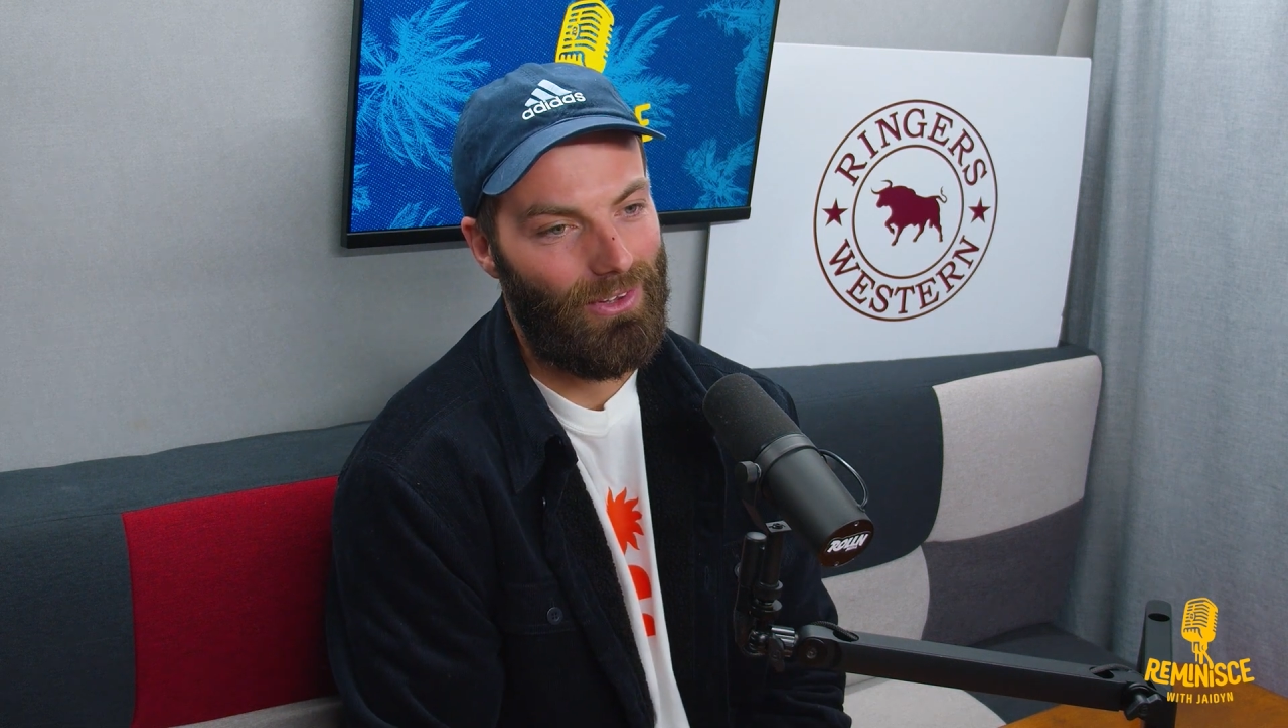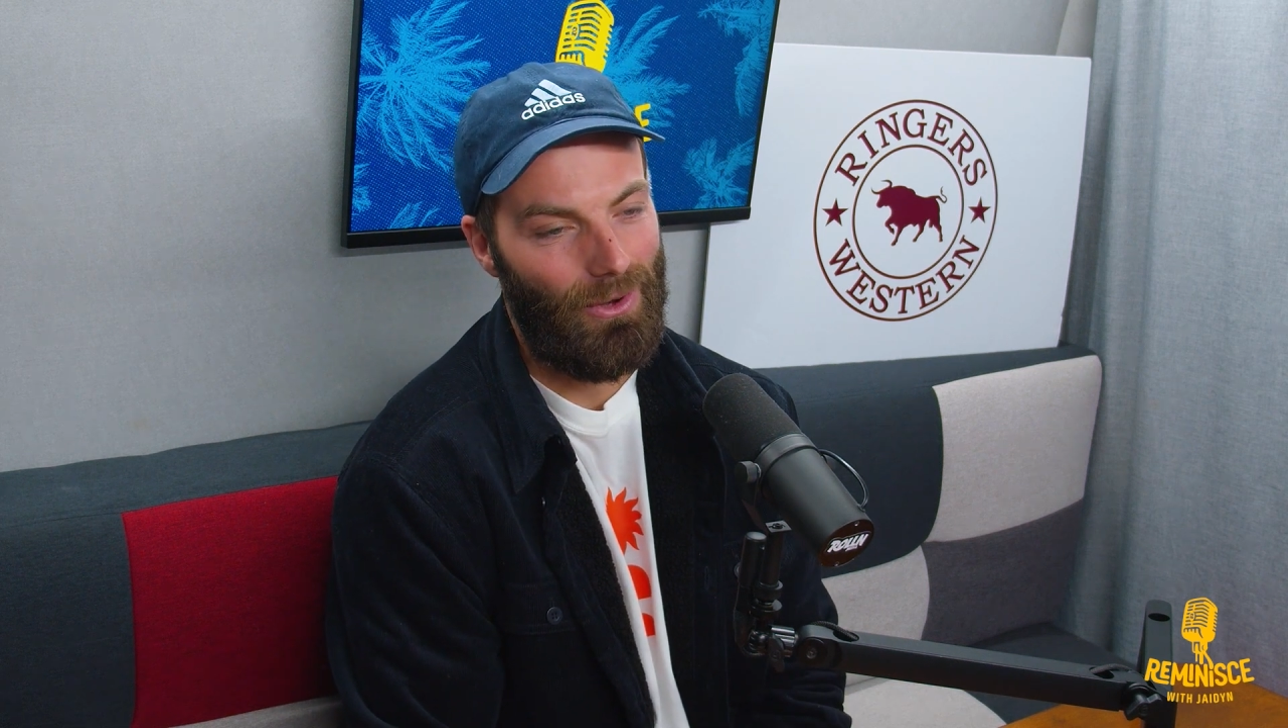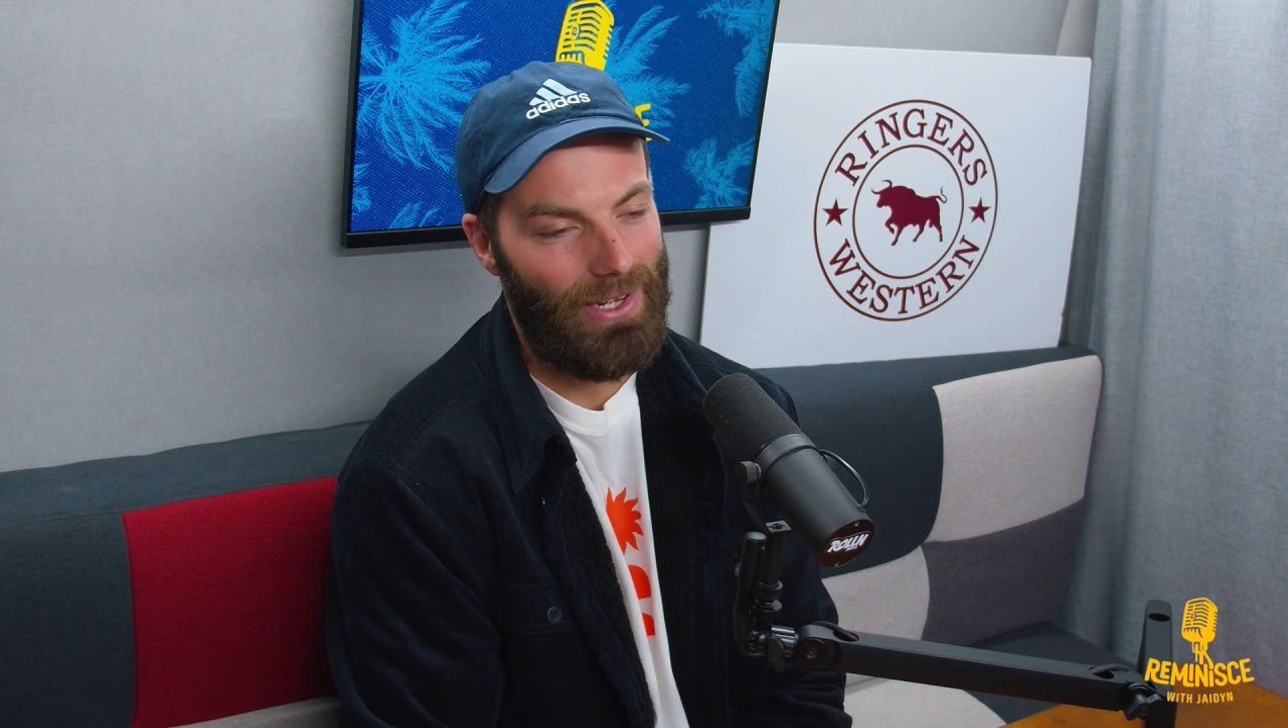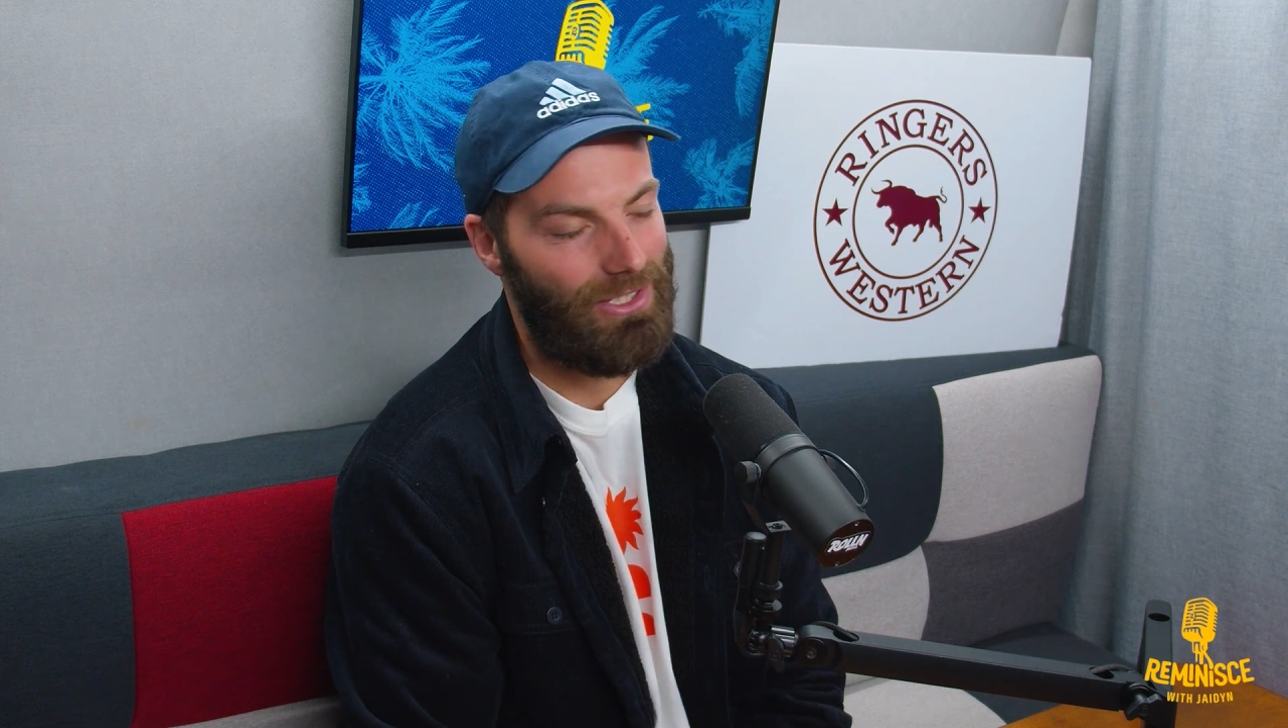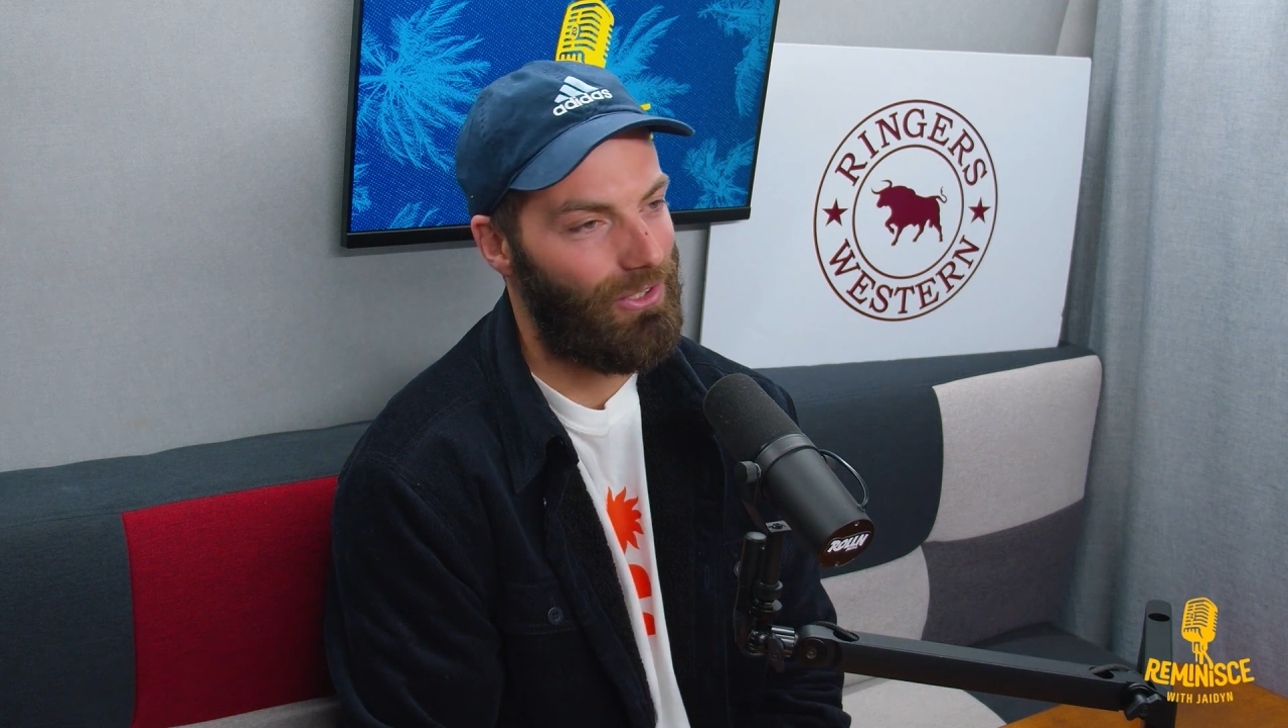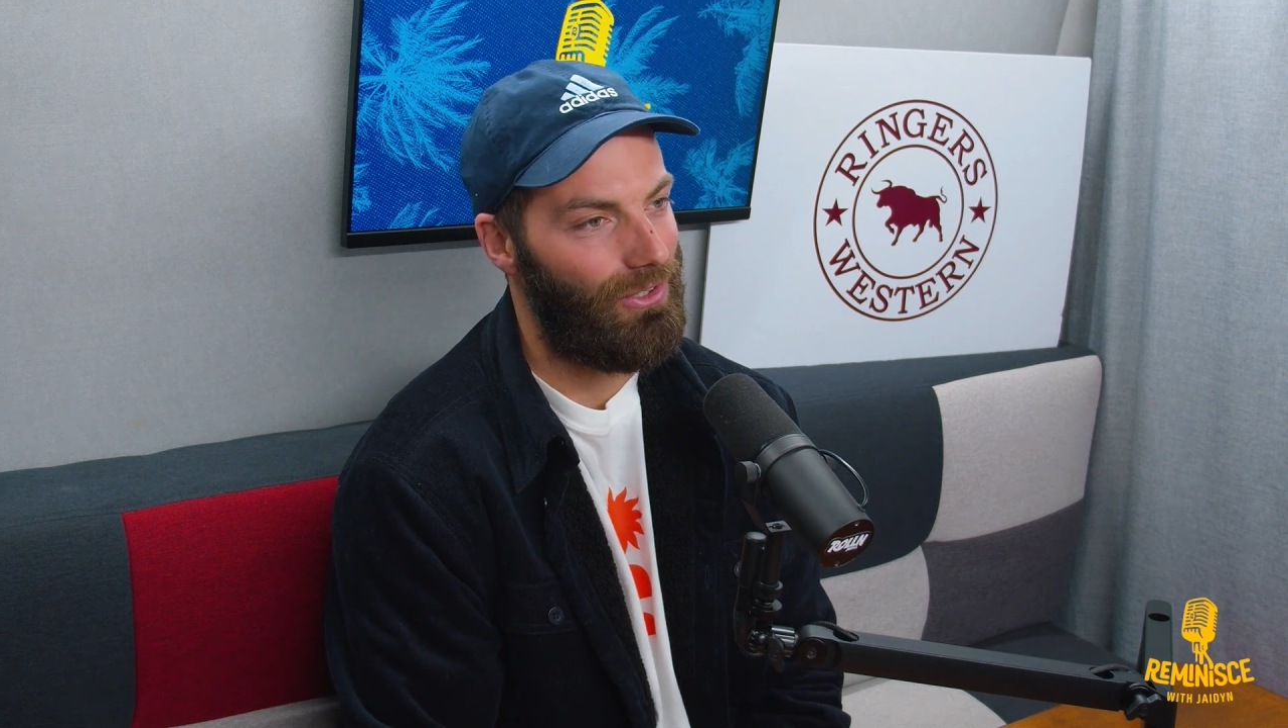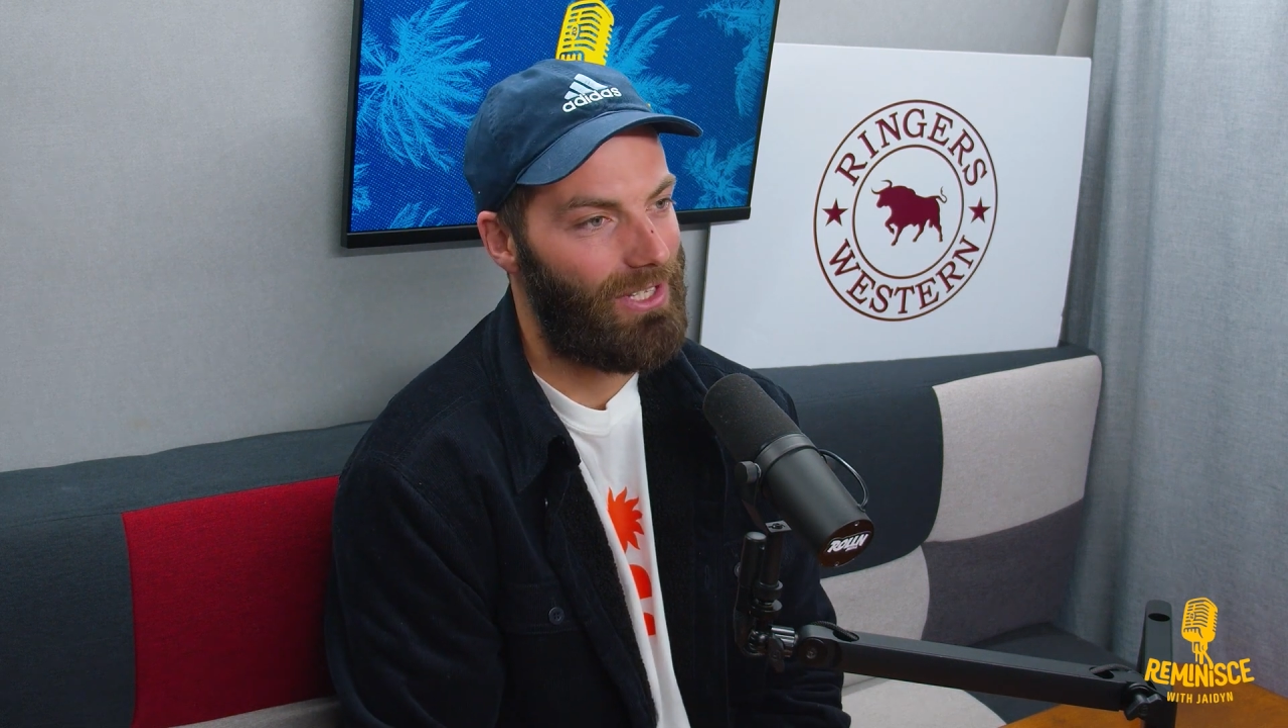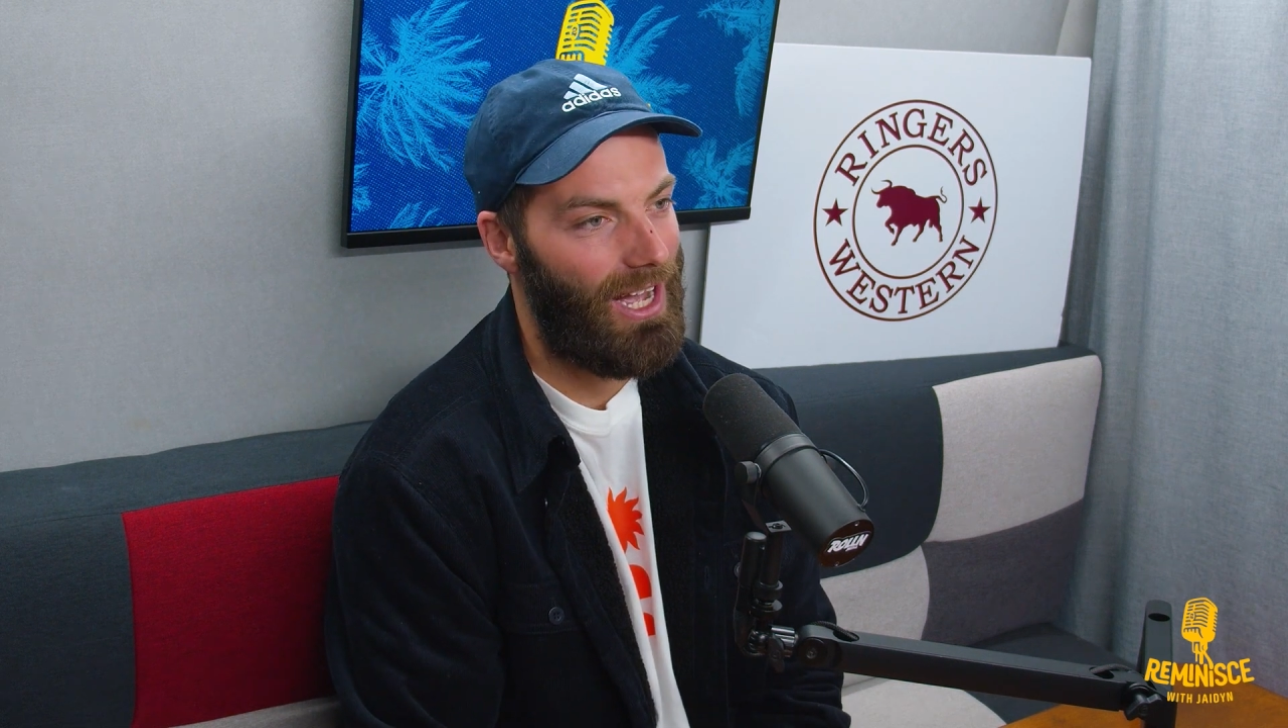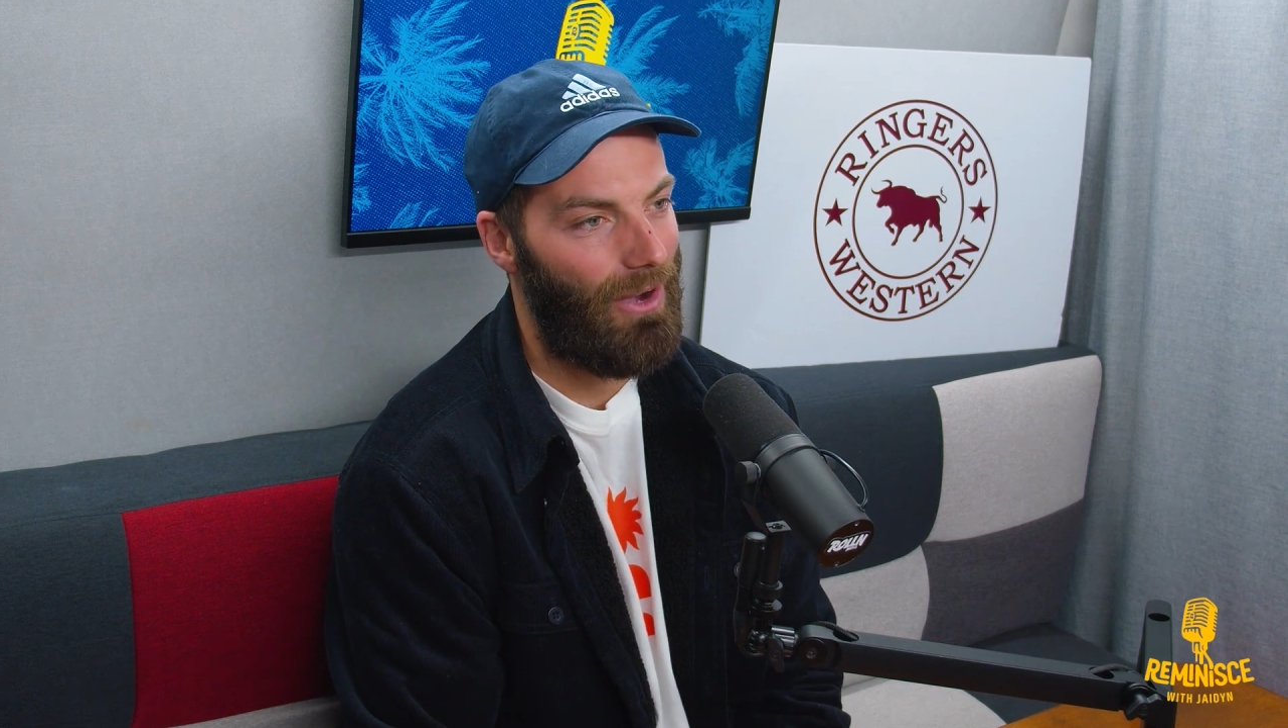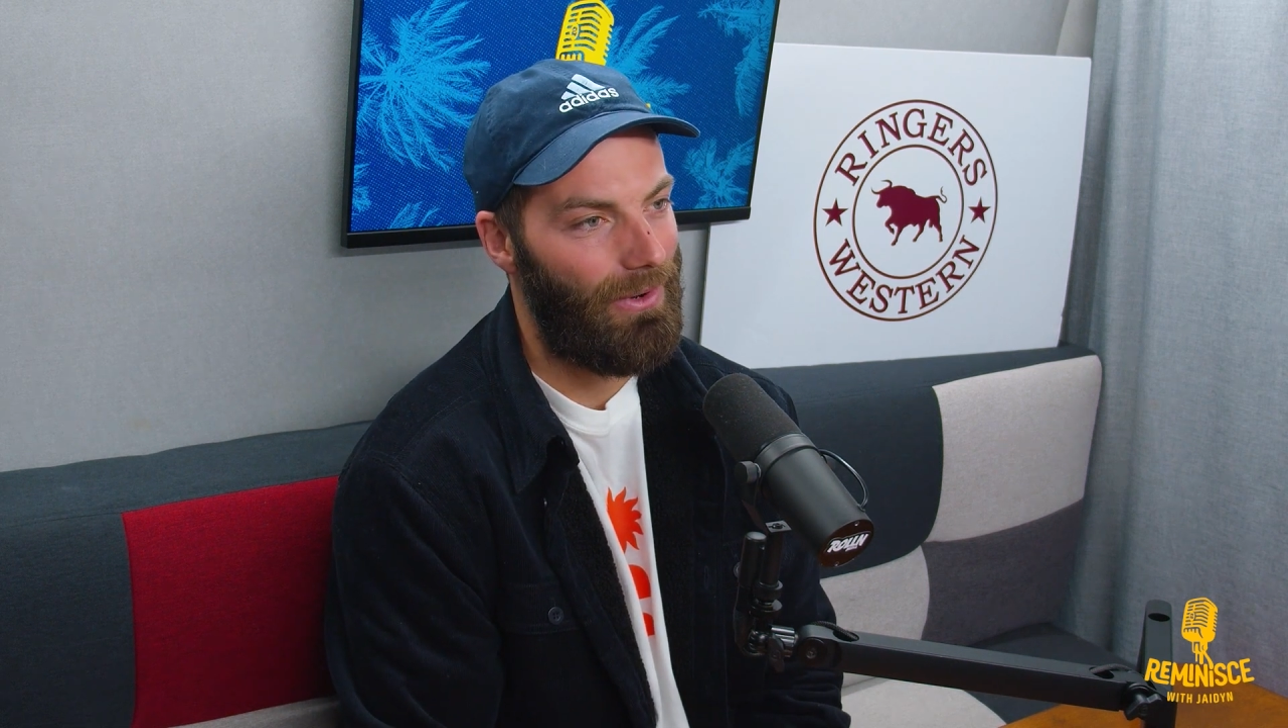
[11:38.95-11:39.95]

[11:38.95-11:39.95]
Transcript: like went to Utah